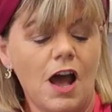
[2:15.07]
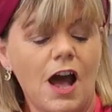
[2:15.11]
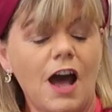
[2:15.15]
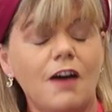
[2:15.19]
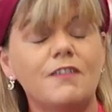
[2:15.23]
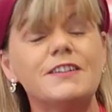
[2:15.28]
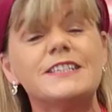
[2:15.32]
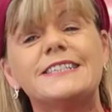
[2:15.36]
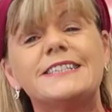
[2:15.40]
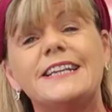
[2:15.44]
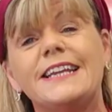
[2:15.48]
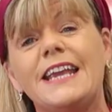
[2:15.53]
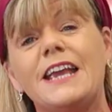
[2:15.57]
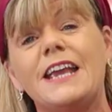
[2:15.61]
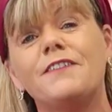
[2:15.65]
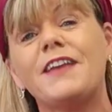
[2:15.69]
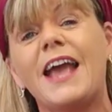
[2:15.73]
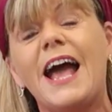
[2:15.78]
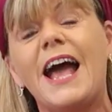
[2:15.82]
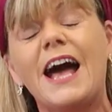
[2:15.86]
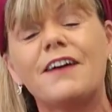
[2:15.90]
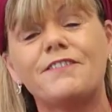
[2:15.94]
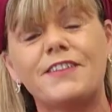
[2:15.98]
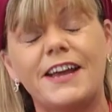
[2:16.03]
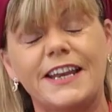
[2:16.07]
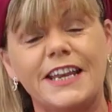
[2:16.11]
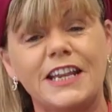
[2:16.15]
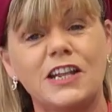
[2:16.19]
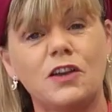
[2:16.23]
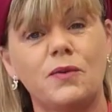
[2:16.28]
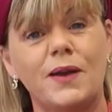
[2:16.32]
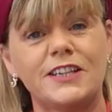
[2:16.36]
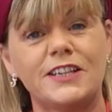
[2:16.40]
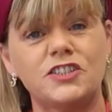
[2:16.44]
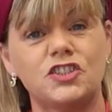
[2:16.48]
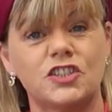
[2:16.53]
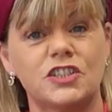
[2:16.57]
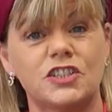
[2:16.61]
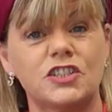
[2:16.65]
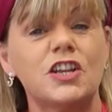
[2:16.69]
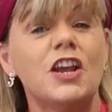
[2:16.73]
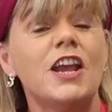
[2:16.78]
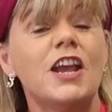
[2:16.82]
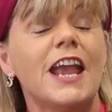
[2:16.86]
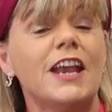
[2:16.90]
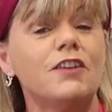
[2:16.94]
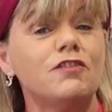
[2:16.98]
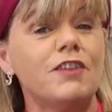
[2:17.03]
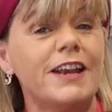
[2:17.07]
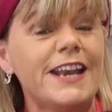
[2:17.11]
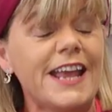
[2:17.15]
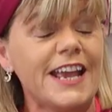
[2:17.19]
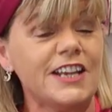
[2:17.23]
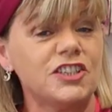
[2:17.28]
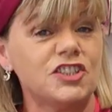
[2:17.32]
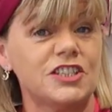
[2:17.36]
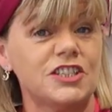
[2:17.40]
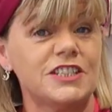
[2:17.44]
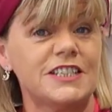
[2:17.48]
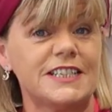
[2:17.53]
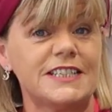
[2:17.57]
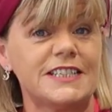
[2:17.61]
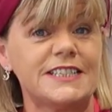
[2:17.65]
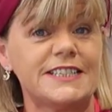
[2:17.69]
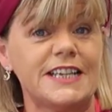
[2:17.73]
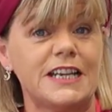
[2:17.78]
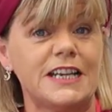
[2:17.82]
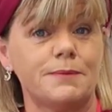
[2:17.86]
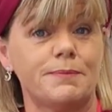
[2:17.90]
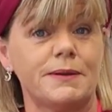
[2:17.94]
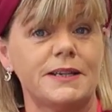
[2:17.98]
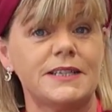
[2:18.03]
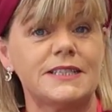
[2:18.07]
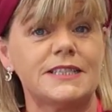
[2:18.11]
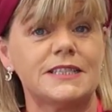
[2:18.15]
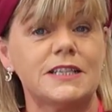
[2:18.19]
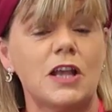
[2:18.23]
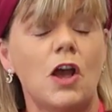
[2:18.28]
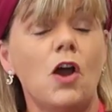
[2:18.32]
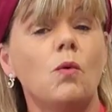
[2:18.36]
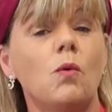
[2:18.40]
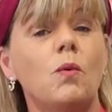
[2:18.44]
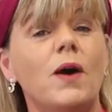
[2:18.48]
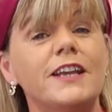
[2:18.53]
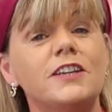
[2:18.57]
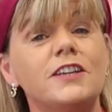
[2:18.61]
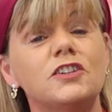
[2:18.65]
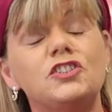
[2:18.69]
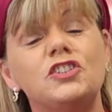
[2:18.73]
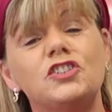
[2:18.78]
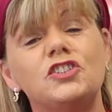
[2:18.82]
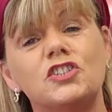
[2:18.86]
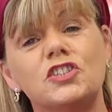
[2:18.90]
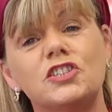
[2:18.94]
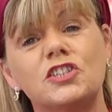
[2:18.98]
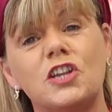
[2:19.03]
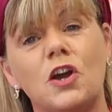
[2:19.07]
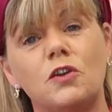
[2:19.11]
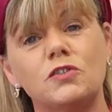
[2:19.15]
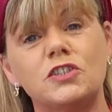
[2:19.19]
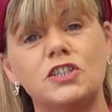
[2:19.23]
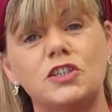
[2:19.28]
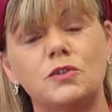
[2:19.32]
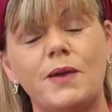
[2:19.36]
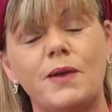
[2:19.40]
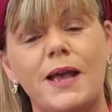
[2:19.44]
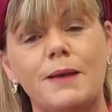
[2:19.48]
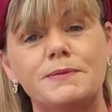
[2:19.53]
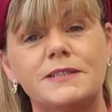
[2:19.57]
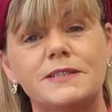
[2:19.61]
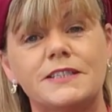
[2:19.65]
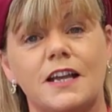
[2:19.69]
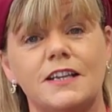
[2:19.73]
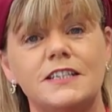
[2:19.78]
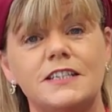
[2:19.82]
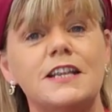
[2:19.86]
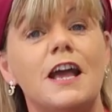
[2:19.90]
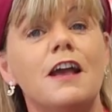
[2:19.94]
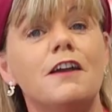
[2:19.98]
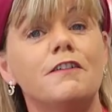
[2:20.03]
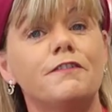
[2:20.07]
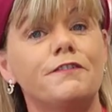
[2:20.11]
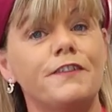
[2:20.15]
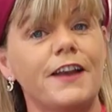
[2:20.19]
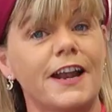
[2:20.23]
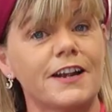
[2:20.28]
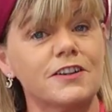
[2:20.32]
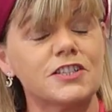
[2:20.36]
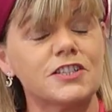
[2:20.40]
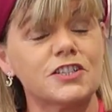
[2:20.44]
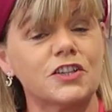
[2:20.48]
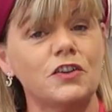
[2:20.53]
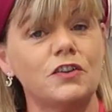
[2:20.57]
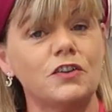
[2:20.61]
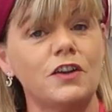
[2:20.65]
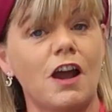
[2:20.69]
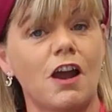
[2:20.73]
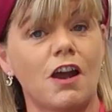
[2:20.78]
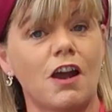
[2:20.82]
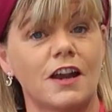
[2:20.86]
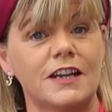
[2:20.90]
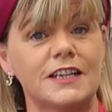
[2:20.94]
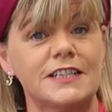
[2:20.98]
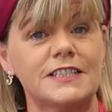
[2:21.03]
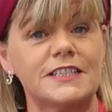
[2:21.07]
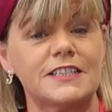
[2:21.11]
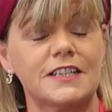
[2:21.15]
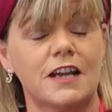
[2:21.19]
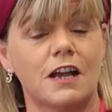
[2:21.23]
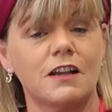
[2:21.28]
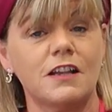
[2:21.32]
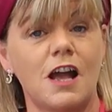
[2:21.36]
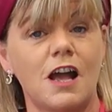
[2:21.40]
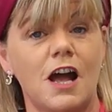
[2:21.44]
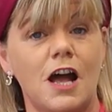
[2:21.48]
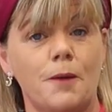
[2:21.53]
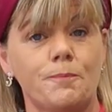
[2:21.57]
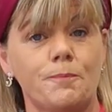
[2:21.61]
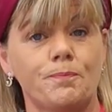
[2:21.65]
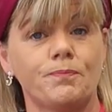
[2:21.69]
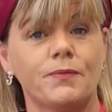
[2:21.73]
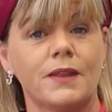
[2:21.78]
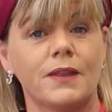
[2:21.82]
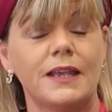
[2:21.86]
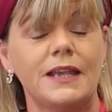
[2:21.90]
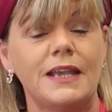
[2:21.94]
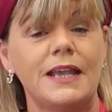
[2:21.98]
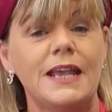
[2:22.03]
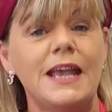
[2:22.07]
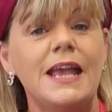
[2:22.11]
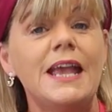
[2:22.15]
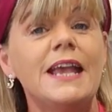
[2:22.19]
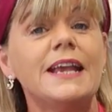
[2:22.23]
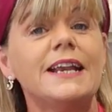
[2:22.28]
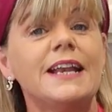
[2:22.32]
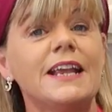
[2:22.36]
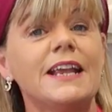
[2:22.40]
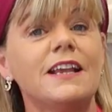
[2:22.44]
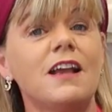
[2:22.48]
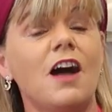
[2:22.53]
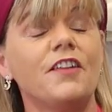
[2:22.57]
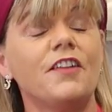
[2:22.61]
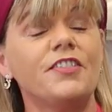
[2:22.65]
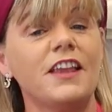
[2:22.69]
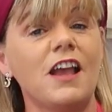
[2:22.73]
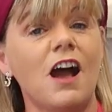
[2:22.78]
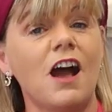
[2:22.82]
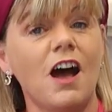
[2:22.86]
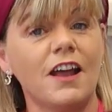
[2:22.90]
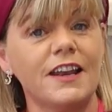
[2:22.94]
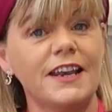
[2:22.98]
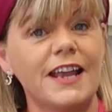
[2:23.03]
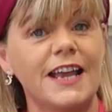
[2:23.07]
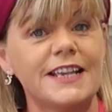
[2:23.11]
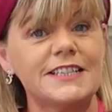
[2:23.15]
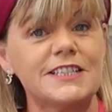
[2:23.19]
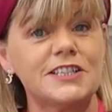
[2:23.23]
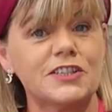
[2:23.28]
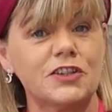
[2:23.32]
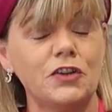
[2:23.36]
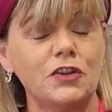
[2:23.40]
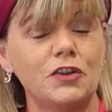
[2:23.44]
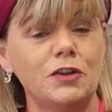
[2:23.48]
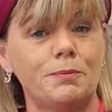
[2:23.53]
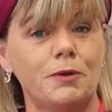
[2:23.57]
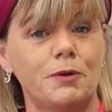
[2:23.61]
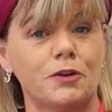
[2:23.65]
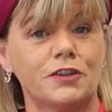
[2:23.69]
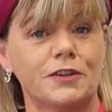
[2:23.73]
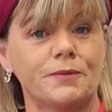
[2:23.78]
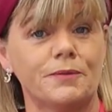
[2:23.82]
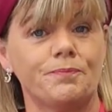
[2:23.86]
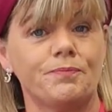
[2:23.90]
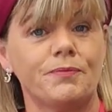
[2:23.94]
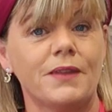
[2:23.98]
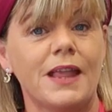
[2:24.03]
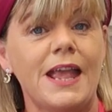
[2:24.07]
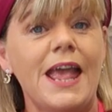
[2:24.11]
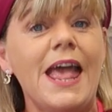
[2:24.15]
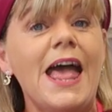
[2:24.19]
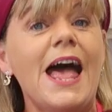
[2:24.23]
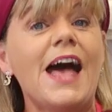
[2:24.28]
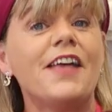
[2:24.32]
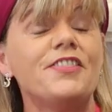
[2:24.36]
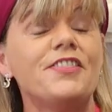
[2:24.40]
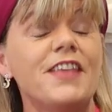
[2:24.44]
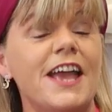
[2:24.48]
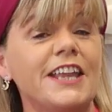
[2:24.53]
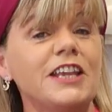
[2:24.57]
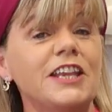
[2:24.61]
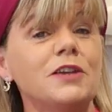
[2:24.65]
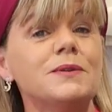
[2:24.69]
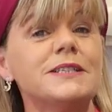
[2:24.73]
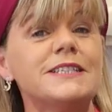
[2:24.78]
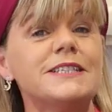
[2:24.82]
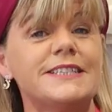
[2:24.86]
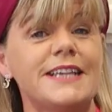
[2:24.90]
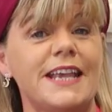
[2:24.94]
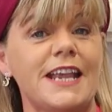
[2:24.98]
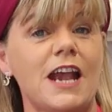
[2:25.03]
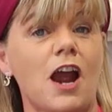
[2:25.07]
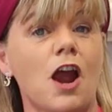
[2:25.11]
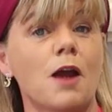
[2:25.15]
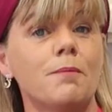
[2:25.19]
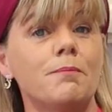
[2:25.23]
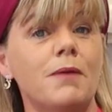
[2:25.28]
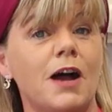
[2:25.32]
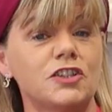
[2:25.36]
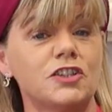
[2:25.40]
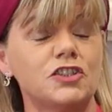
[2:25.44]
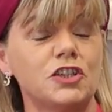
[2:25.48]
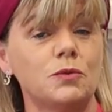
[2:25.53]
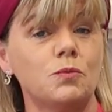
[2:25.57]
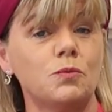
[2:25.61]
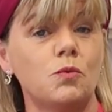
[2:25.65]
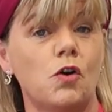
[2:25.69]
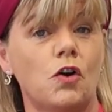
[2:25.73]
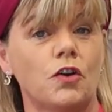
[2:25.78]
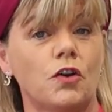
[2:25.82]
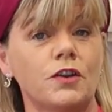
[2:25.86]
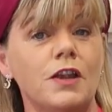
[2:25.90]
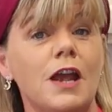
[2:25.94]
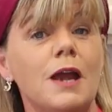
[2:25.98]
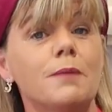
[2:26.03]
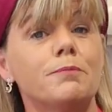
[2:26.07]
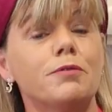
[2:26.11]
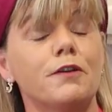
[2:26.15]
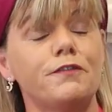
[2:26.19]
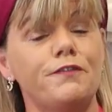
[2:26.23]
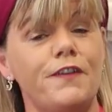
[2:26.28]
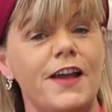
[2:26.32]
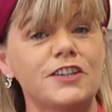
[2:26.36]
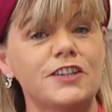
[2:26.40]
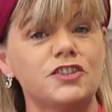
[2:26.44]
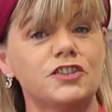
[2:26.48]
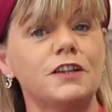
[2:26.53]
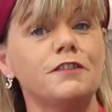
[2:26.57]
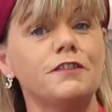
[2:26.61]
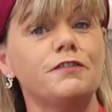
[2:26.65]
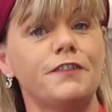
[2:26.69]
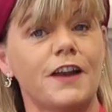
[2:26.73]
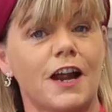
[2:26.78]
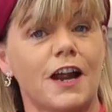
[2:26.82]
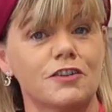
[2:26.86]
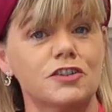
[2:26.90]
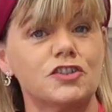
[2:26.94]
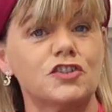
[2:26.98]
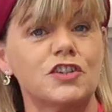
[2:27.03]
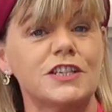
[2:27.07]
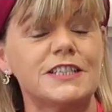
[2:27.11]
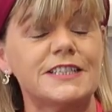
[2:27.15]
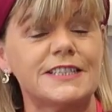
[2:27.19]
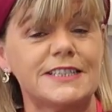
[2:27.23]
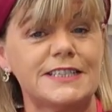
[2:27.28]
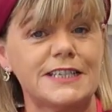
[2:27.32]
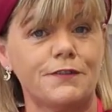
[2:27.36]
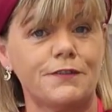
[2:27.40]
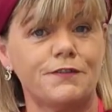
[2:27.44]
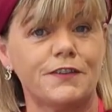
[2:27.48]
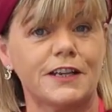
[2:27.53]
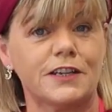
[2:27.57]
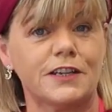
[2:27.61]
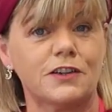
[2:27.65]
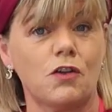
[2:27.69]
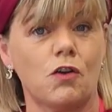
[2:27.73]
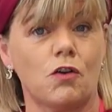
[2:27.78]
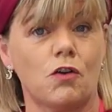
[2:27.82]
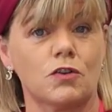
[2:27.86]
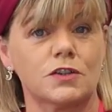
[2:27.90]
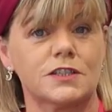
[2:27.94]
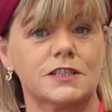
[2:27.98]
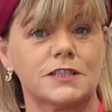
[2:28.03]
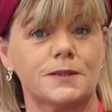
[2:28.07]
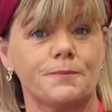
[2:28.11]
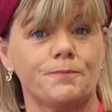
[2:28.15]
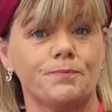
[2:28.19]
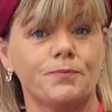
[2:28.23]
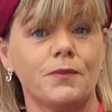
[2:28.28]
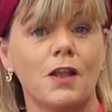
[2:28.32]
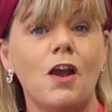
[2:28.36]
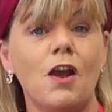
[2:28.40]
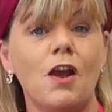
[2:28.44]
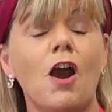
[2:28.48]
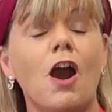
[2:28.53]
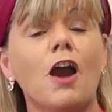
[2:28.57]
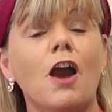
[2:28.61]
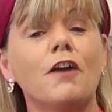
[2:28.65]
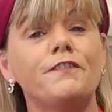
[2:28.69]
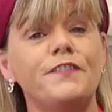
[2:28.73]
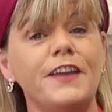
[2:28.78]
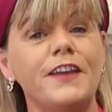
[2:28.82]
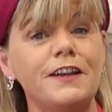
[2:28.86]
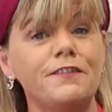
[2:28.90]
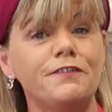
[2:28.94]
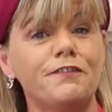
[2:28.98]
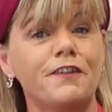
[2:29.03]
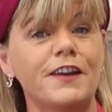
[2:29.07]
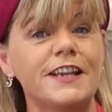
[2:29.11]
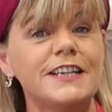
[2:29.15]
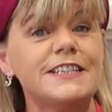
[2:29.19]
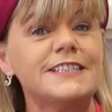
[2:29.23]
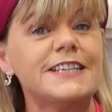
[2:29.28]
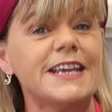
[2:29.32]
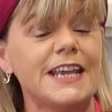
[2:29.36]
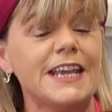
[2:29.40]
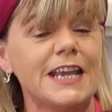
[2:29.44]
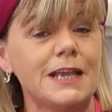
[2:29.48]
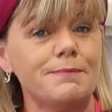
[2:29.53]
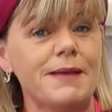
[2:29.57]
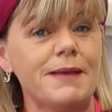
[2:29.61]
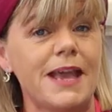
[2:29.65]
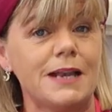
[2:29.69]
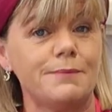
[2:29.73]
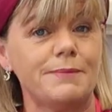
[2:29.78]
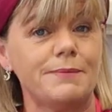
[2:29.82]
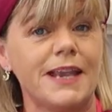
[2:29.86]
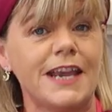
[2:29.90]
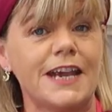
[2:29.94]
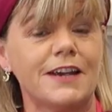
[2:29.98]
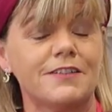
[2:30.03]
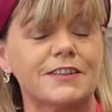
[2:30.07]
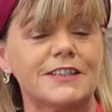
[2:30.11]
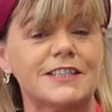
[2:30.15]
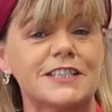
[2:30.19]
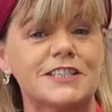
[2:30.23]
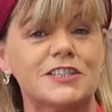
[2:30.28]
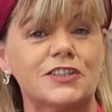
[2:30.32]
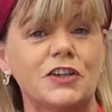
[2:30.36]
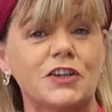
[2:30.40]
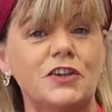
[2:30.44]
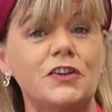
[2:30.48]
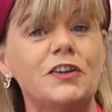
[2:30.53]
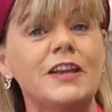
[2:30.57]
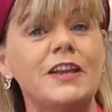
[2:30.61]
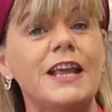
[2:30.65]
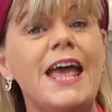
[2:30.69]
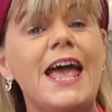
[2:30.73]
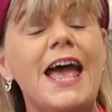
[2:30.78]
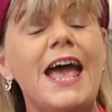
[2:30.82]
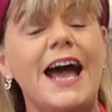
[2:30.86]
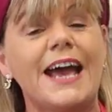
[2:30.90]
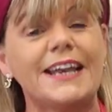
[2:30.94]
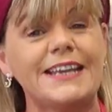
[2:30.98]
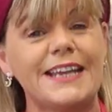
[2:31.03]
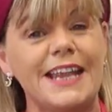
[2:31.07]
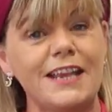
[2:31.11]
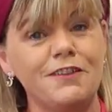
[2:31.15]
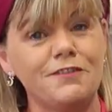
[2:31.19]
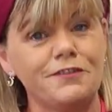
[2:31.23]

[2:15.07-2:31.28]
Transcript: Obviously, if you have any questions in relation to the syllabus, why don't you just go to the website, flowerschoolireland.com. Click on the online school button, and then you will see our Module 1 Professional Floristry Certificate course. Or feel free to email me here at the school at